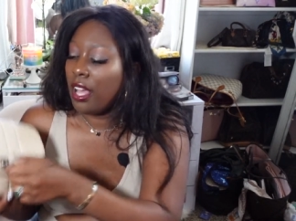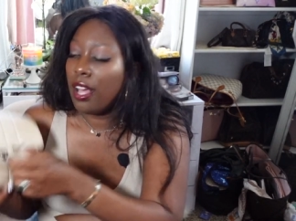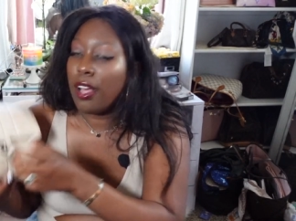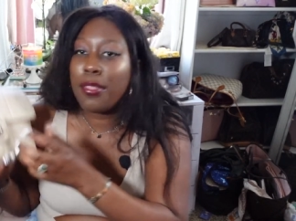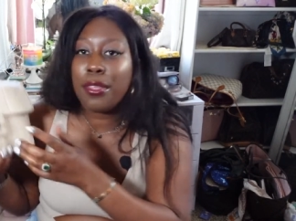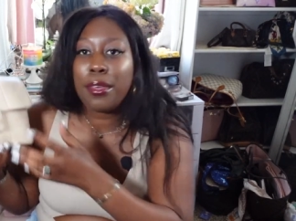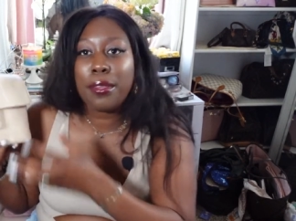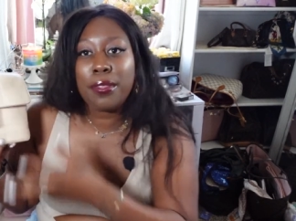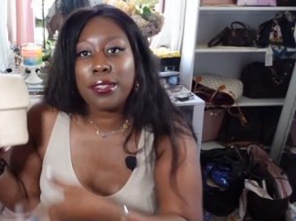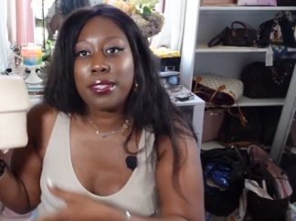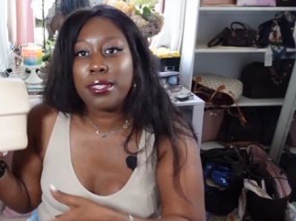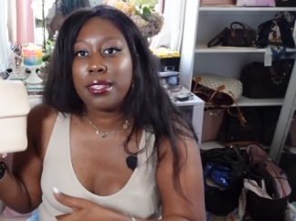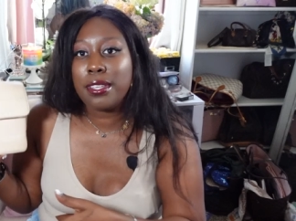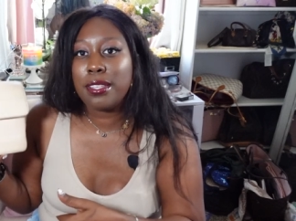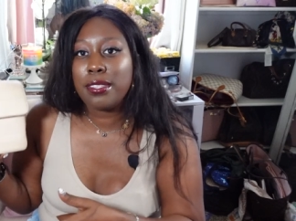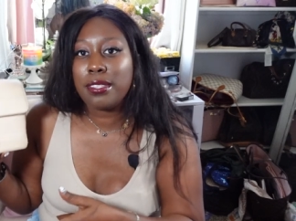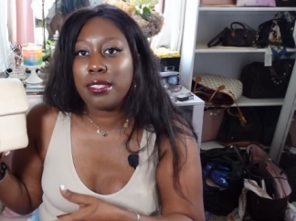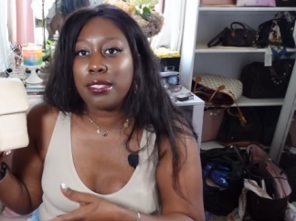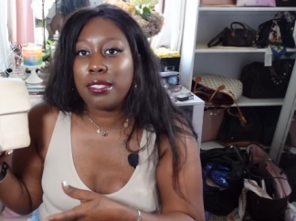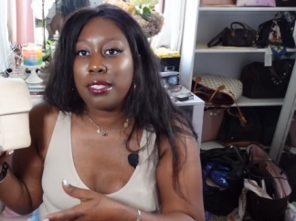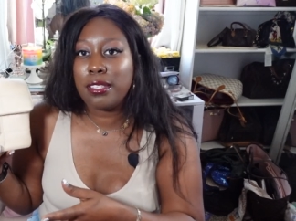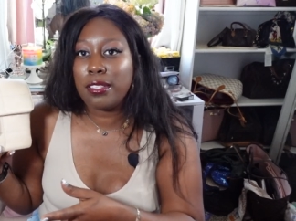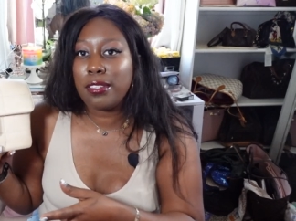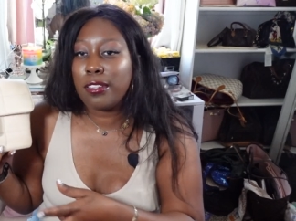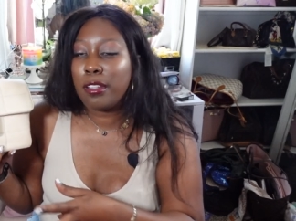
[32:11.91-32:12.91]
Although this is
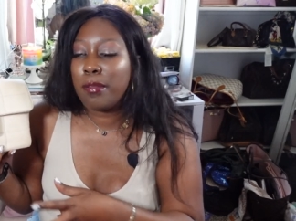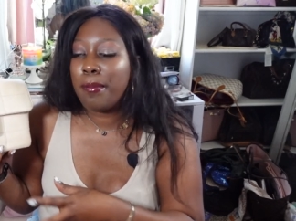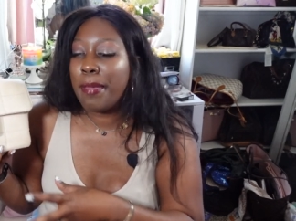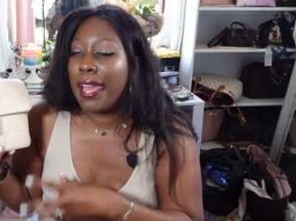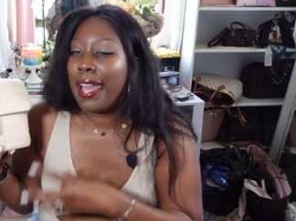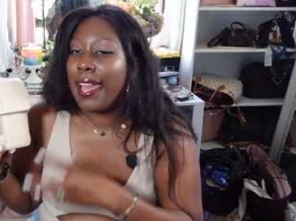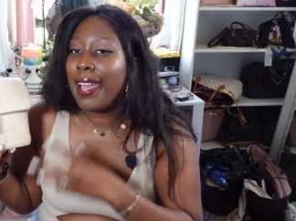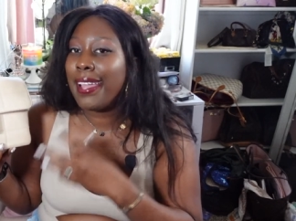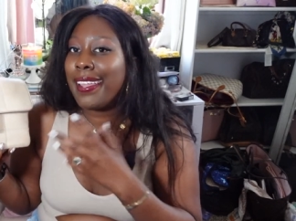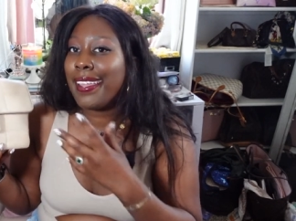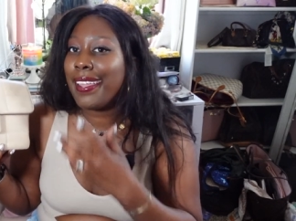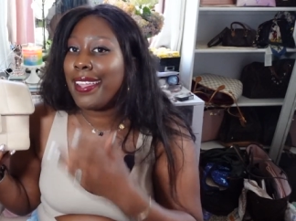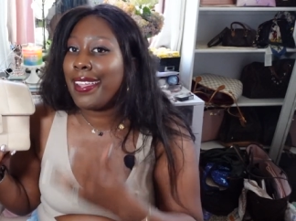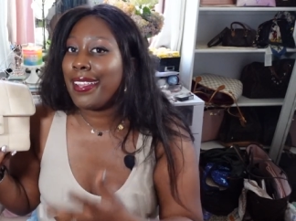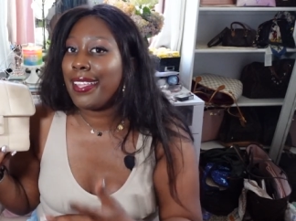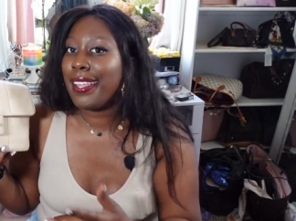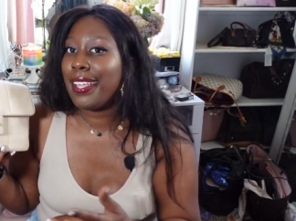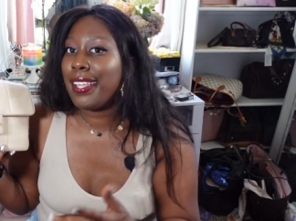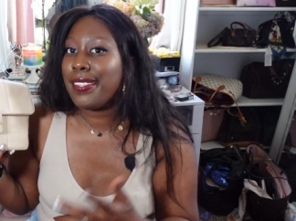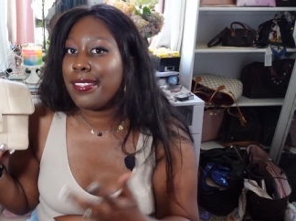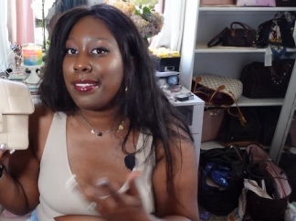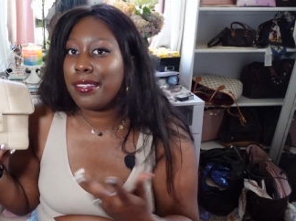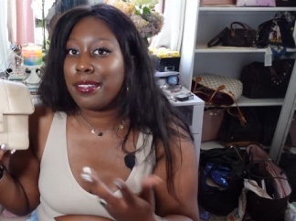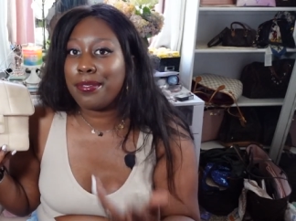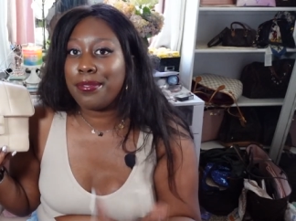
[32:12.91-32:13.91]
a seasonal bag, it
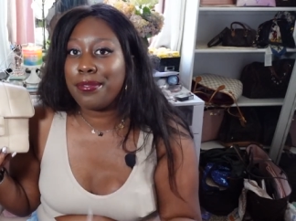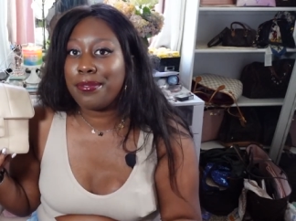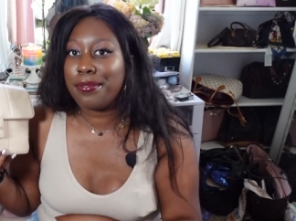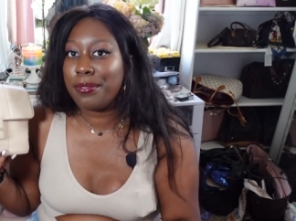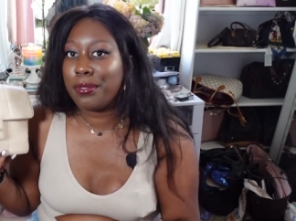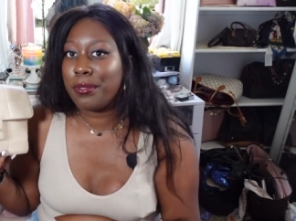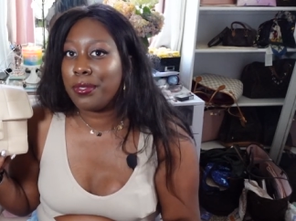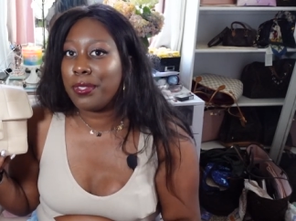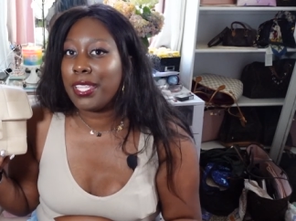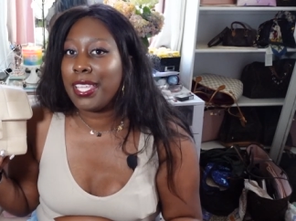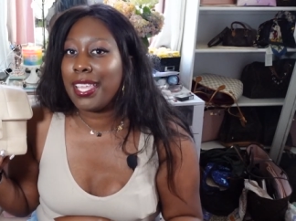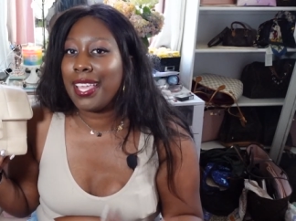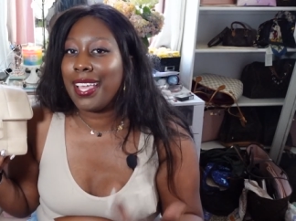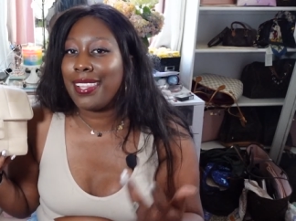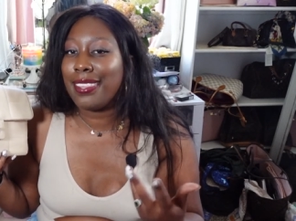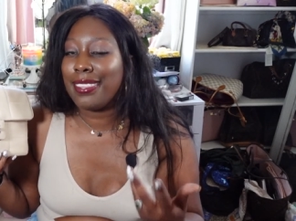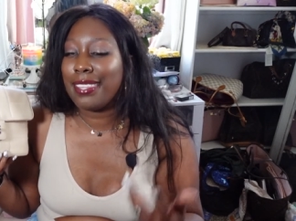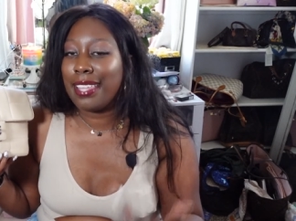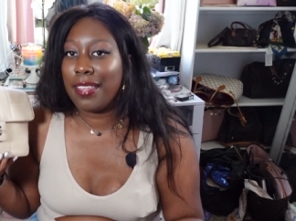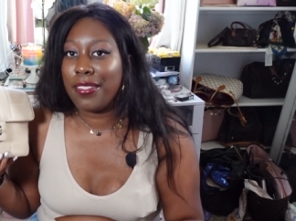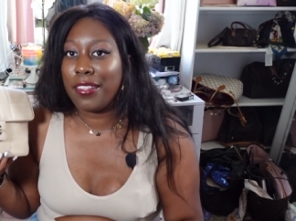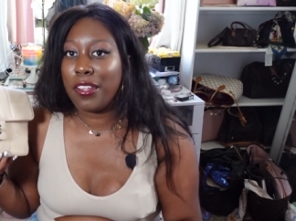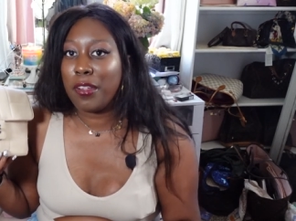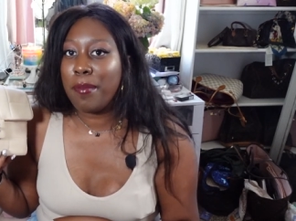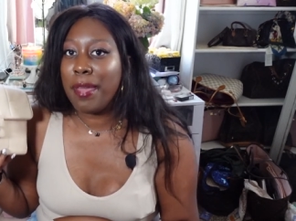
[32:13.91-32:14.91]
is a fully
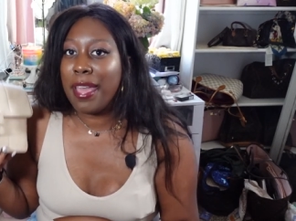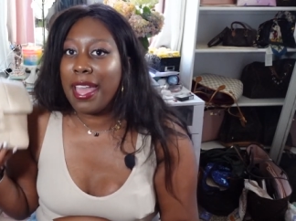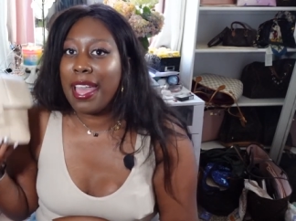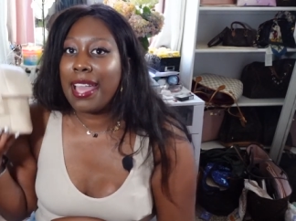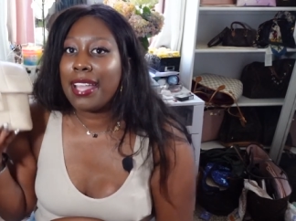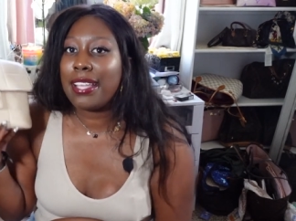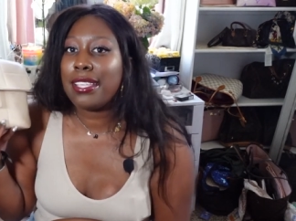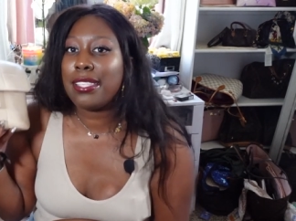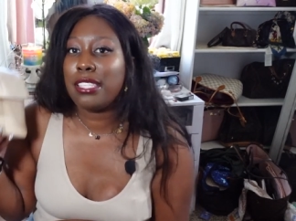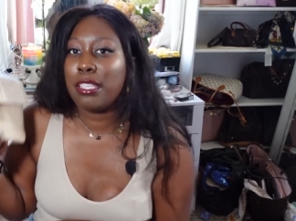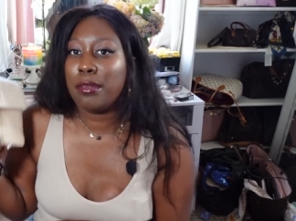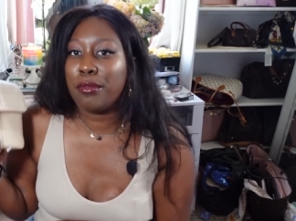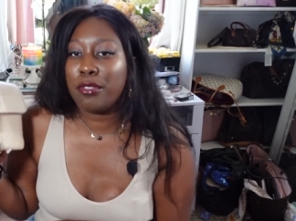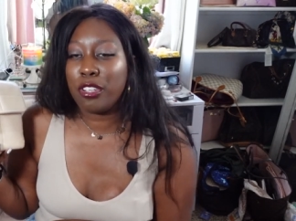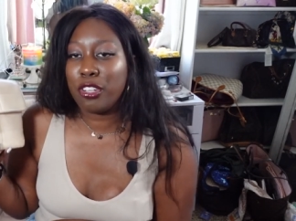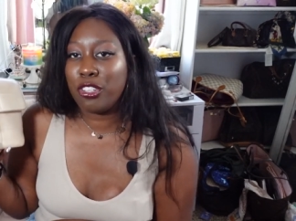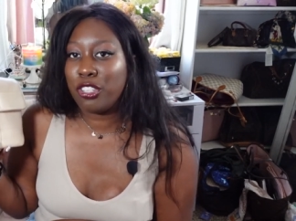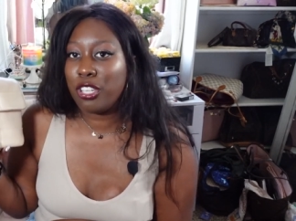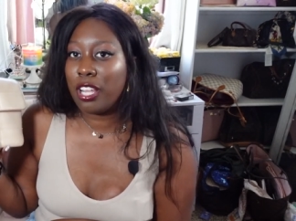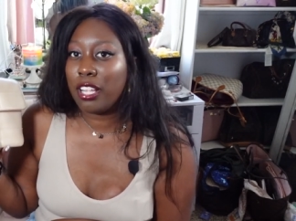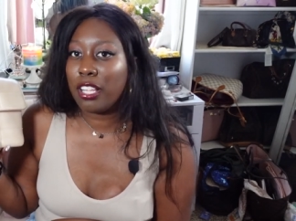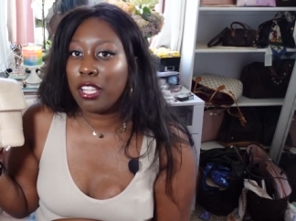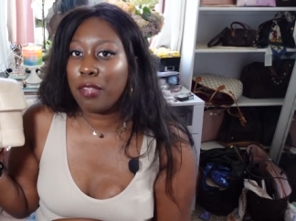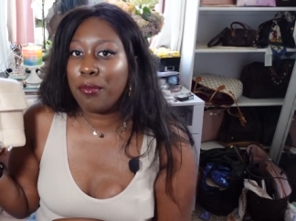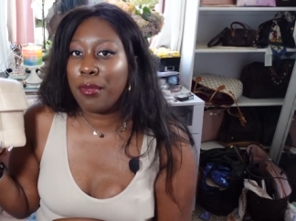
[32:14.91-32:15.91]
leather bag. Some of your
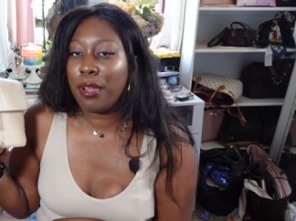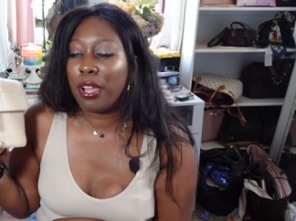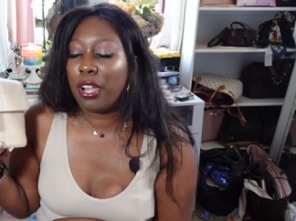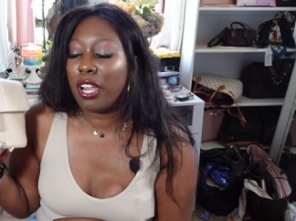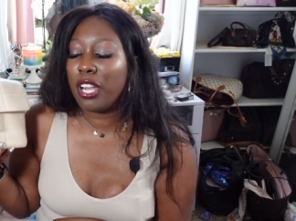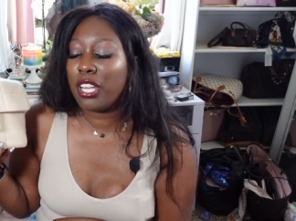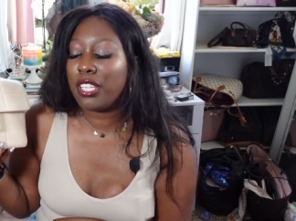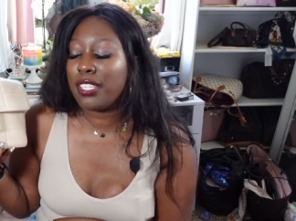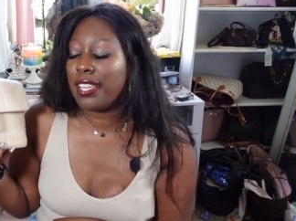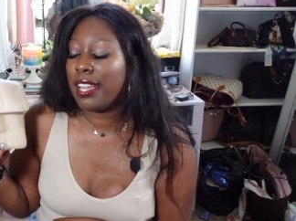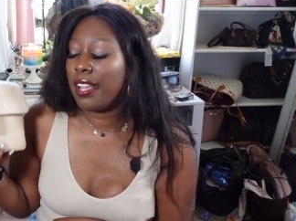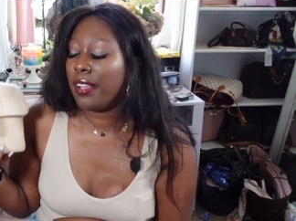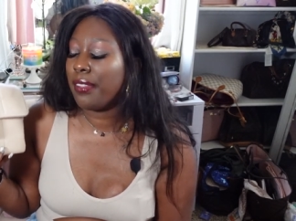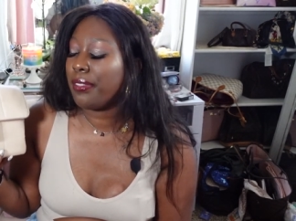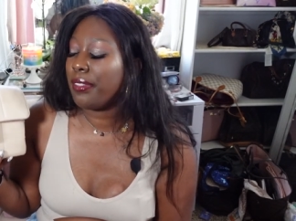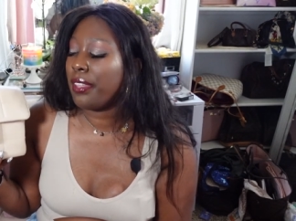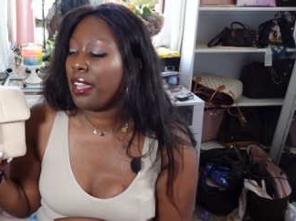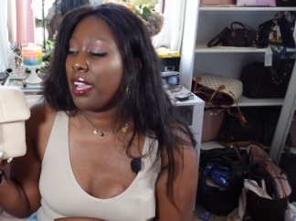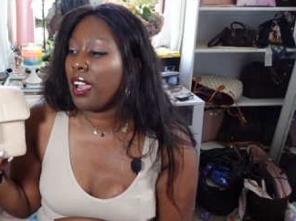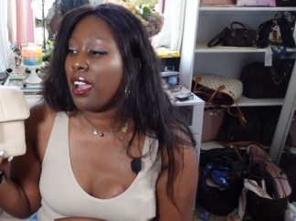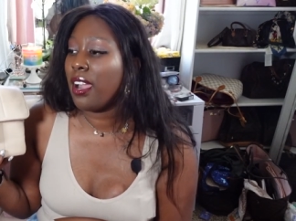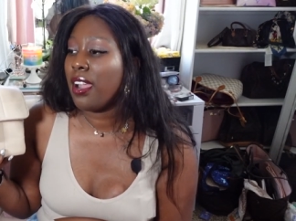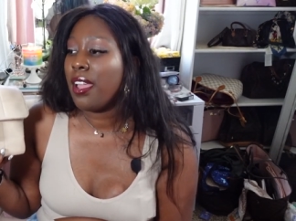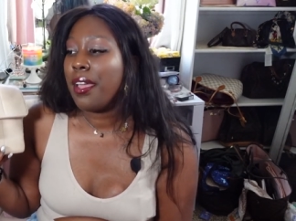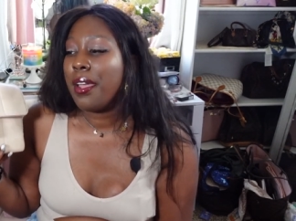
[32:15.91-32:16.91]
chocolate bars out
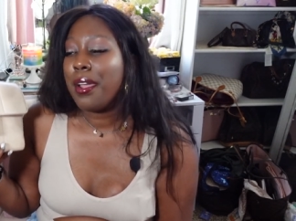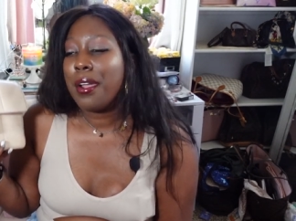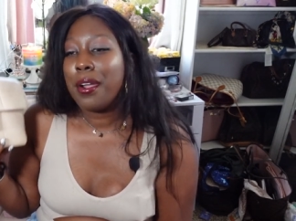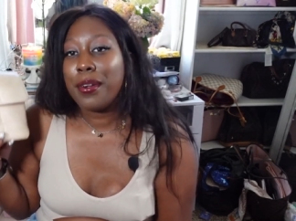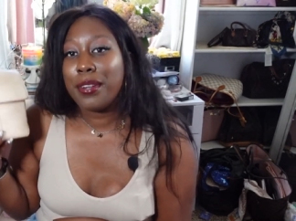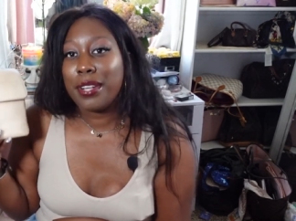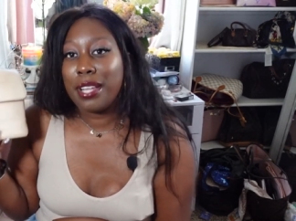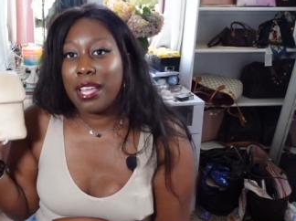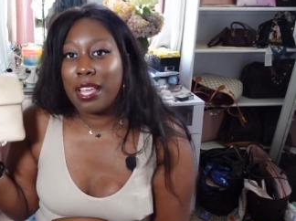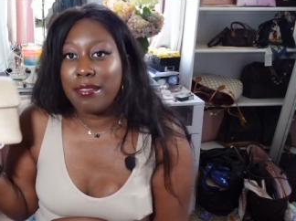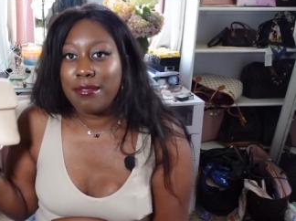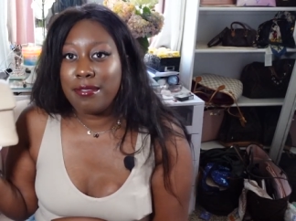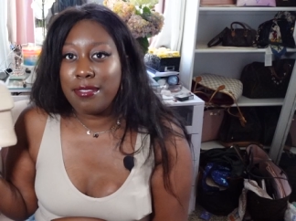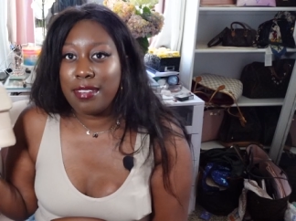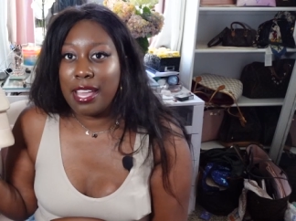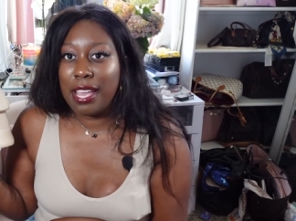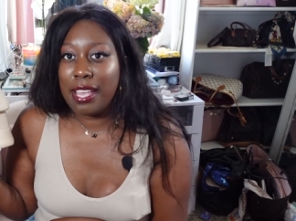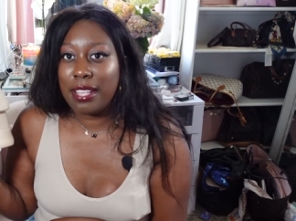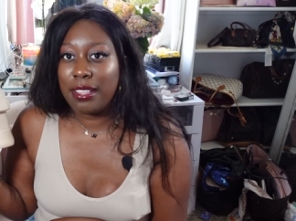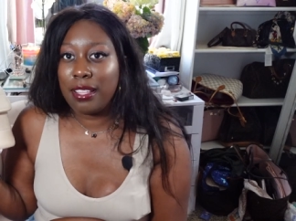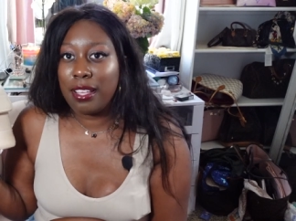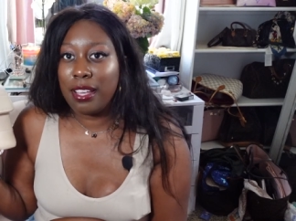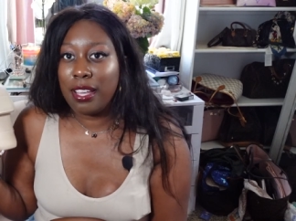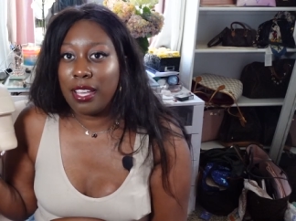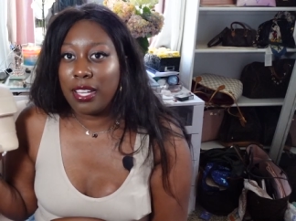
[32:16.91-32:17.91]
there will have
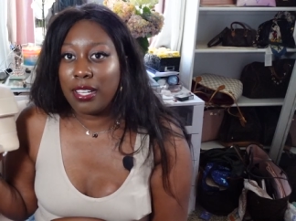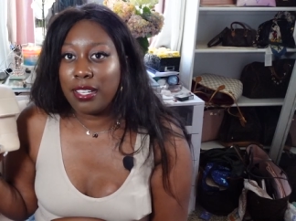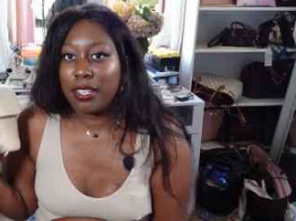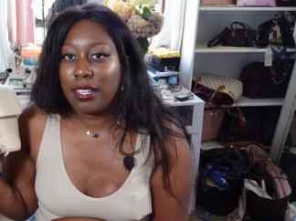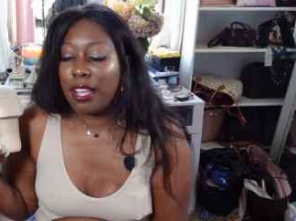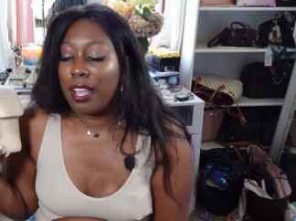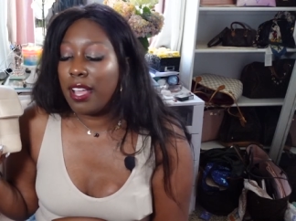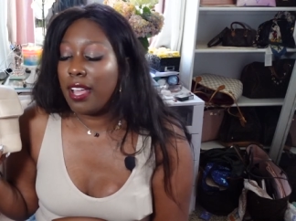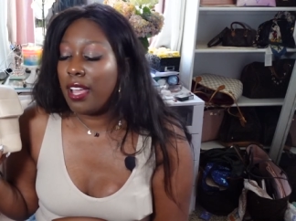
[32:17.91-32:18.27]
nylon,